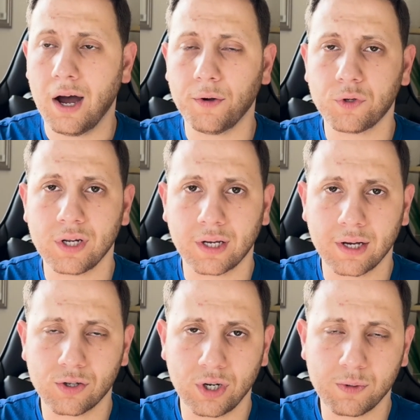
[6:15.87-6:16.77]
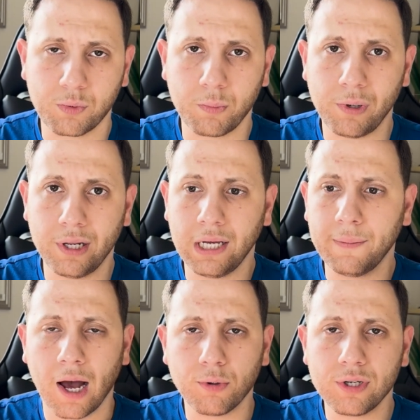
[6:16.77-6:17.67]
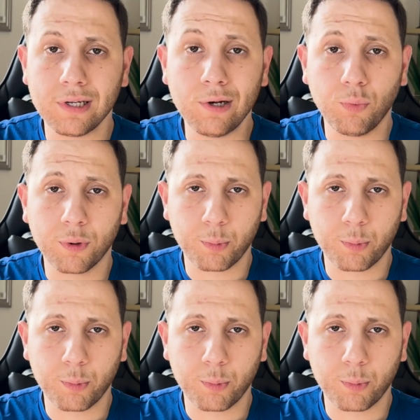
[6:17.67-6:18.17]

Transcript: how to take x-rays properly, how to deal with